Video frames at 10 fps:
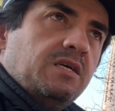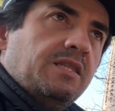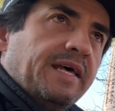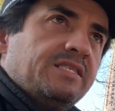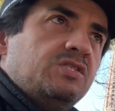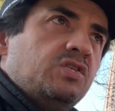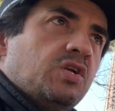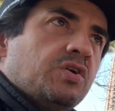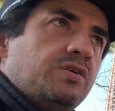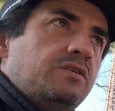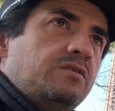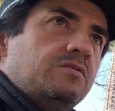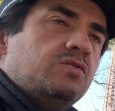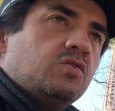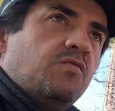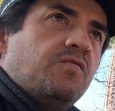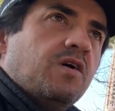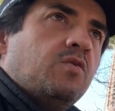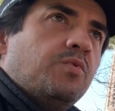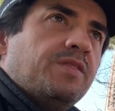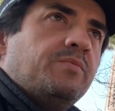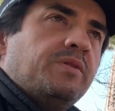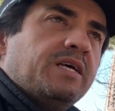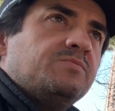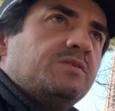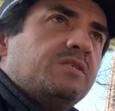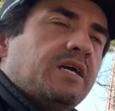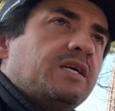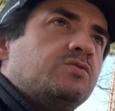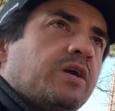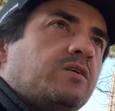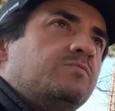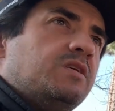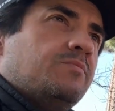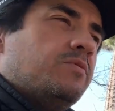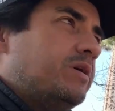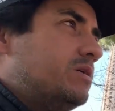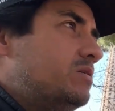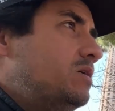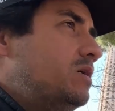lessons learned so far with the Plasmastatic Trichome Separator.